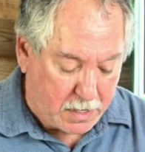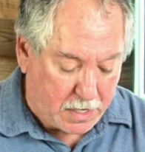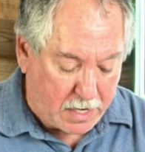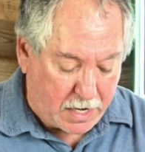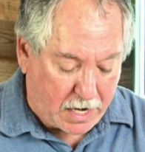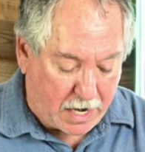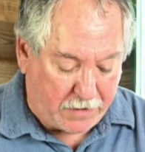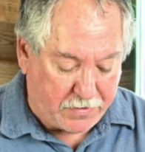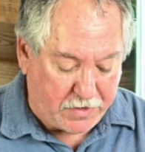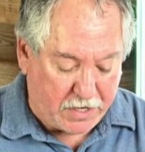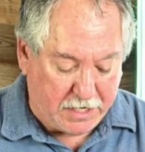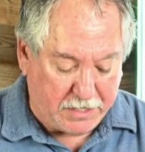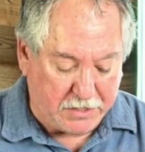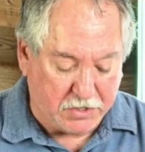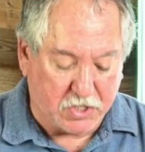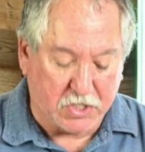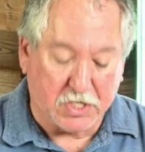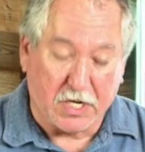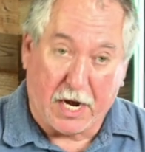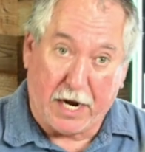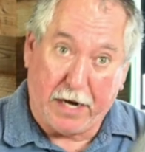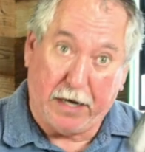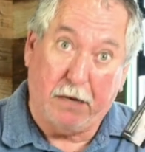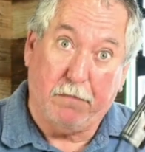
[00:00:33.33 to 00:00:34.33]
And then
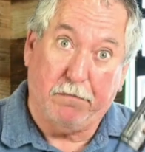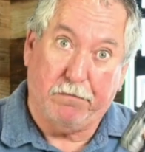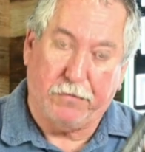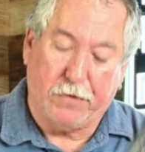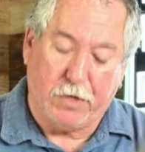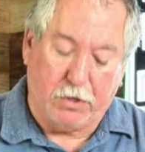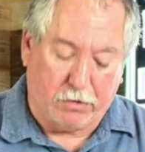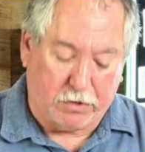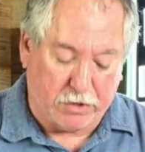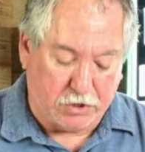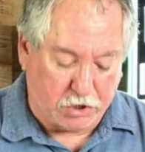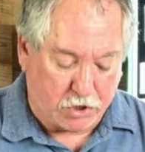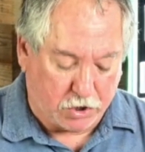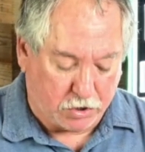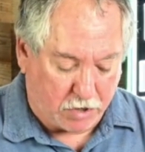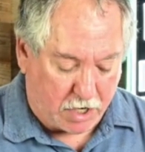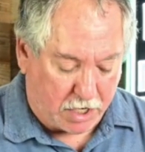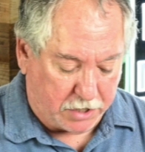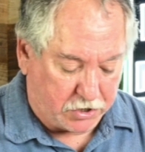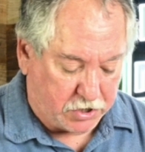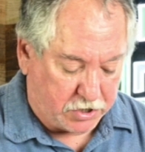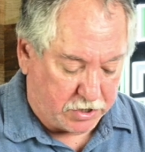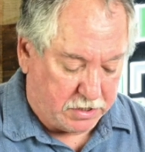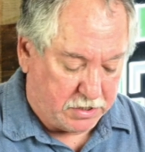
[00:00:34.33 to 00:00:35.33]
inside your
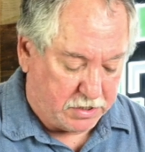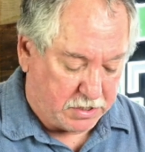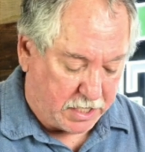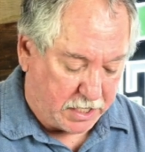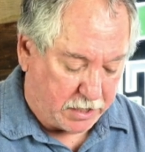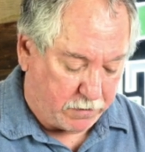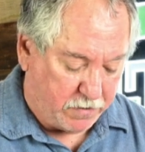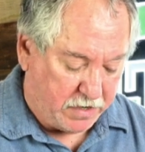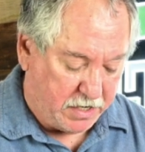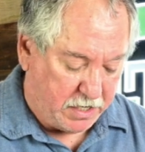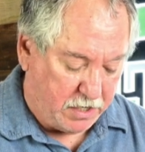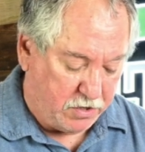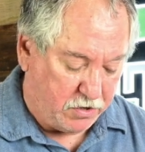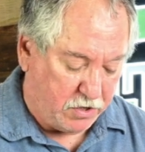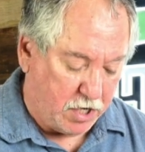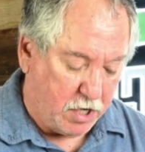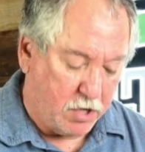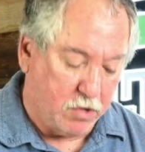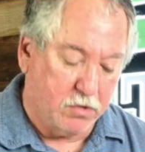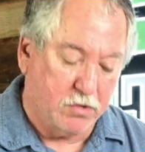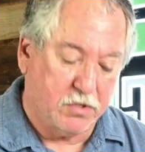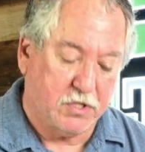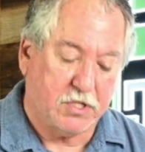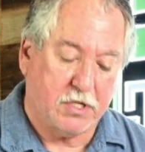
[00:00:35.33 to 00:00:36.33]
instructions, like we need
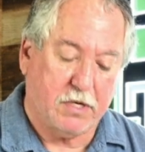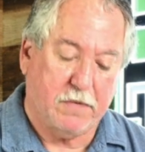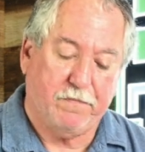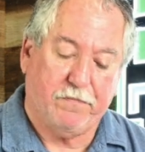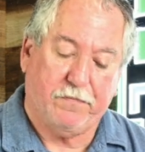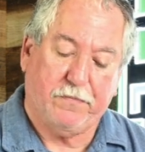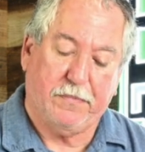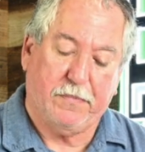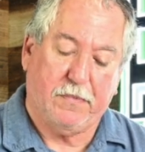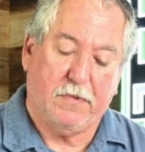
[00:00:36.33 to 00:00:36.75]
those.